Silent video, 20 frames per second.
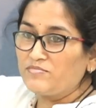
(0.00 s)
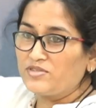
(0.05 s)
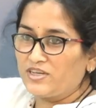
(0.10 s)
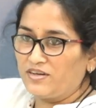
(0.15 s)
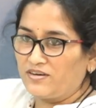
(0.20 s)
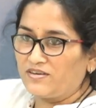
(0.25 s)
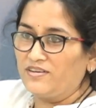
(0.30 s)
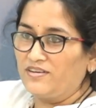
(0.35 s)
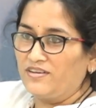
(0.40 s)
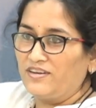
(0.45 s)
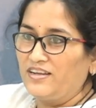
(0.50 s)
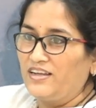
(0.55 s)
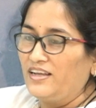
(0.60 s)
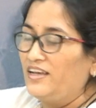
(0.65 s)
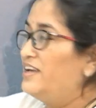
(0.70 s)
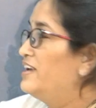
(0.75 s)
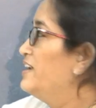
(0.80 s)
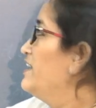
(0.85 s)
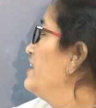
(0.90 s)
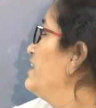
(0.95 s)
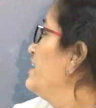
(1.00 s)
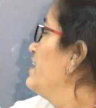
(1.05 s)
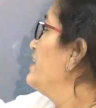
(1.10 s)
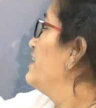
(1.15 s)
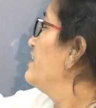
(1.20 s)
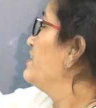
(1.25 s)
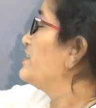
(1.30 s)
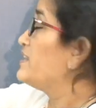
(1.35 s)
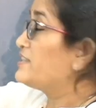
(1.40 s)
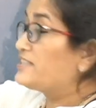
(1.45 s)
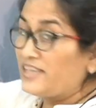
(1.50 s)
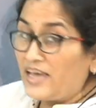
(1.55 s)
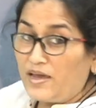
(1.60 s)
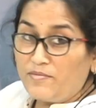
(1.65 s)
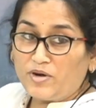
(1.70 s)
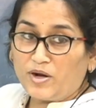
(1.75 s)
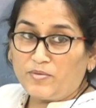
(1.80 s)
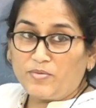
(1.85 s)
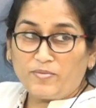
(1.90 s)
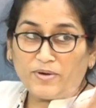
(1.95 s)
circle. The same
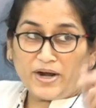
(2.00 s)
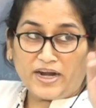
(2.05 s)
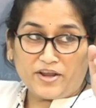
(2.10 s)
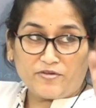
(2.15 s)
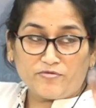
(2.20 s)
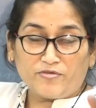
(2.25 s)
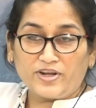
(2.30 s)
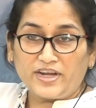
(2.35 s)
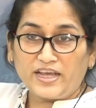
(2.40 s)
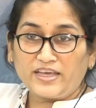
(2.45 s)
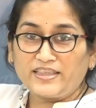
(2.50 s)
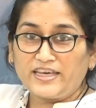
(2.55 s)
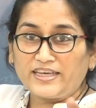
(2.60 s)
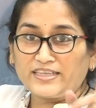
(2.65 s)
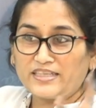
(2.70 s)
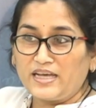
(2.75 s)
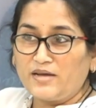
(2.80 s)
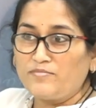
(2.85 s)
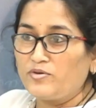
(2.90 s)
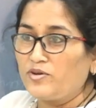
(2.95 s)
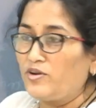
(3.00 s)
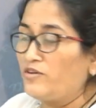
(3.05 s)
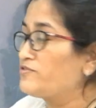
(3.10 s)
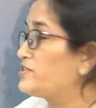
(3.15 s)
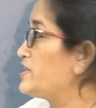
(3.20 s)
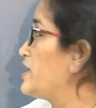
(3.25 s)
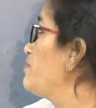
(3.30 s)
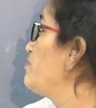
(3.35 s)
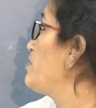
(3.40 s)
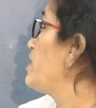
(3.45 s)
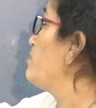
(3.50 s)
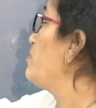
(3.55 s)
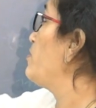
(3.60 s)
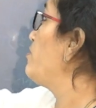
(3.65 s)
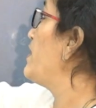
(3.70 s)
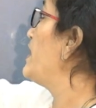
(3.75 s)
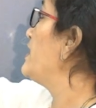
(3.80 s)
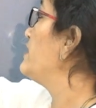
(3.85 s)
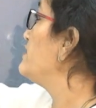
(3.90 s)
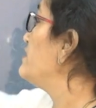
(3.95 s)
rubber band. If we take the example of same rubber
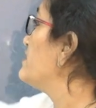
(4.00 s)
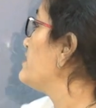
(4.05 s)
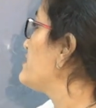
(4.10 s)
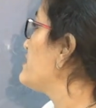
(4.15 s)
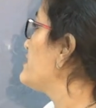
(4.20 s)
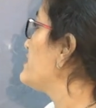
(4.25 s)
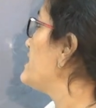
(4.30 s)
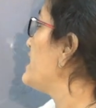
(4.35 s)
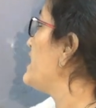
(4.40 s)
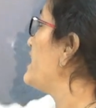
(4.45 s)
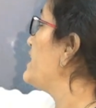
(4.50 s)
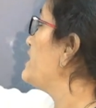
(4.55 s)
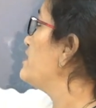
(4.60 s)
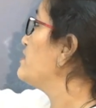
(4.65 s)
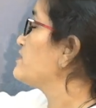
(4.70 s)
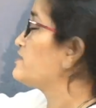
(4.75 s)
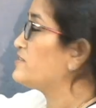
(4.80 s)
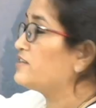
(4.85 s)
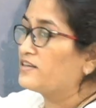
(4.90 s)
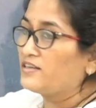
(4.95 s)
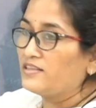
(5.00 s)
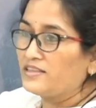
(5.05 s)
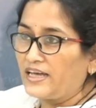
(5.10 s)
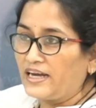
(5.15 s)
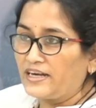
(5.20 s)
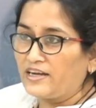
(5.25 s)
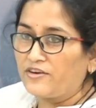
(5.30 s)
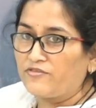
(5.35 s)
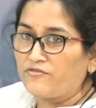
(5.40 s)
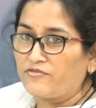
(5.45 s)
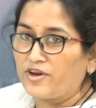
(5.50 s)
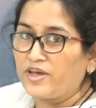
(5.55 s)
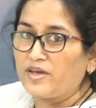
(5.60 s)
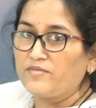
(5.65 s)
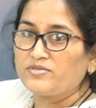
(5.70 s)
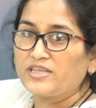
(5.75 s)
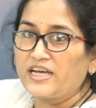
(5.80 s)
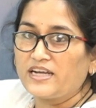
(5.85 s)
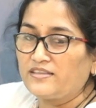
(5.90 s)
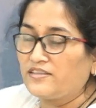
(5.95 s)
band, this is the inner circle that it
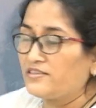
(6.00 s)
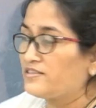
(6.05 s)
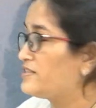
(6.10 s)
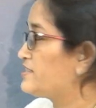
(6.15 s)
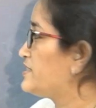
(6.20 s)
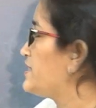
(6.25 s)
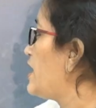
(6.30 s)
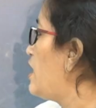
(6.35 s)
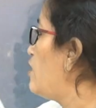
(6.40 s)
frames and this is the